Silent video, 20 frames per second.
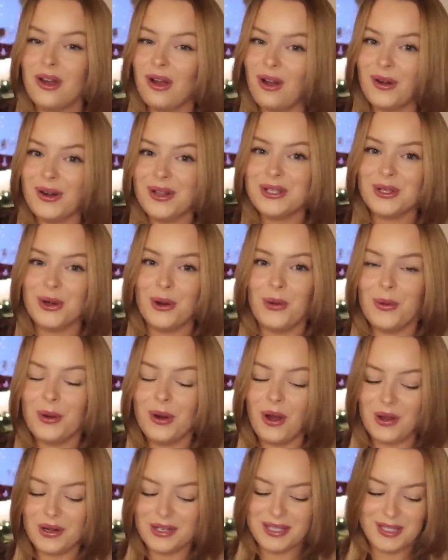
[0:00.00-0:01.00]
on its own
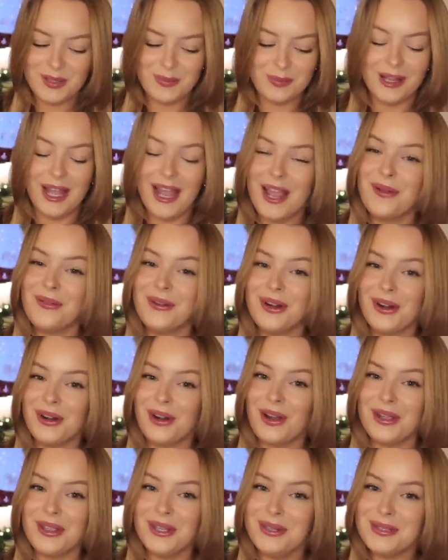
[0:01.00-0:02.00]
on display when you're
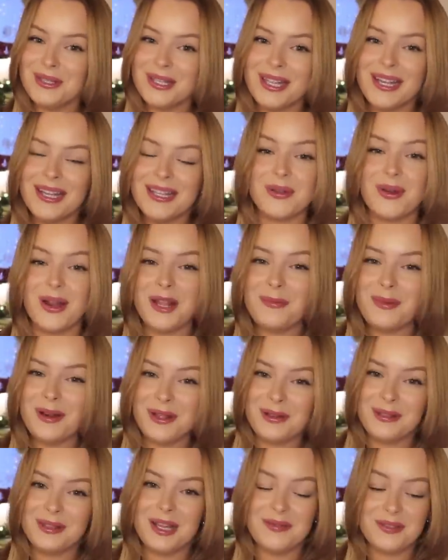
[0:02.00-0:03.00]
not using it. So
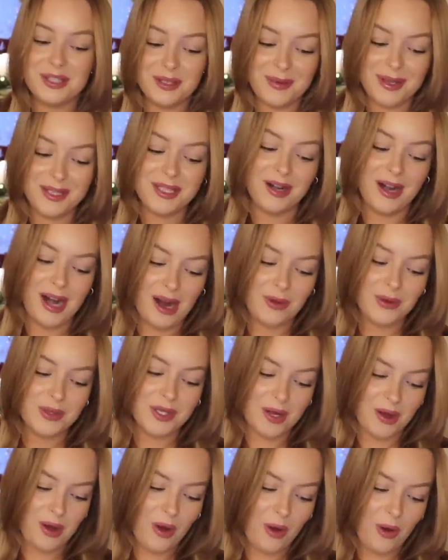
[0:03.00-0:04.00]
anybody who loves to make their house
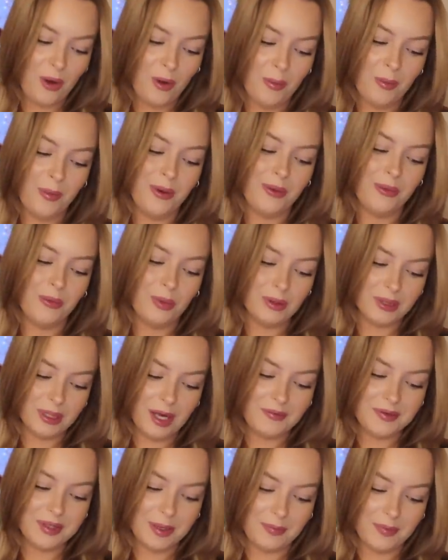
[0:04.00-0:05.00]
a home will
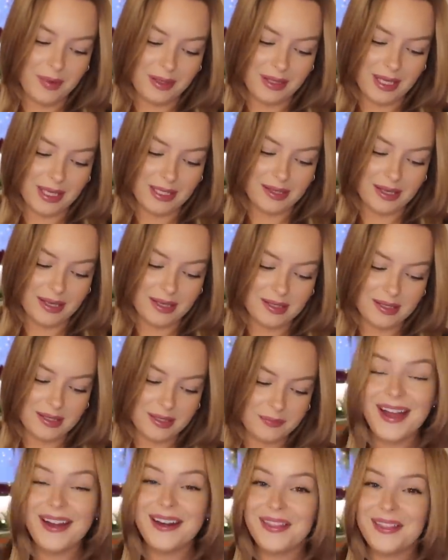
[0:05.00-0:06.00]
love something like
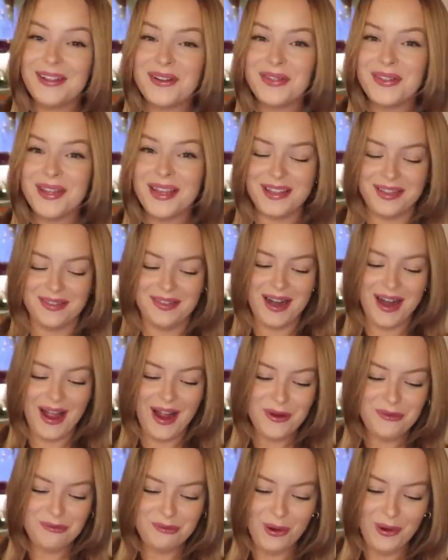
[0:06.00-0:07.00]
this. Another thing that
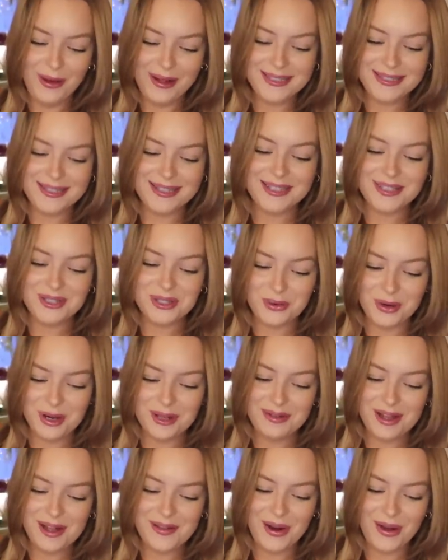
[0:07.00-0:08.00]
I want, this is
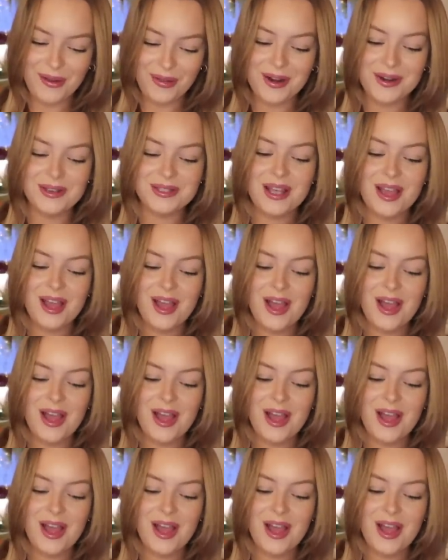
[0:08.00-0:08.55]
$25,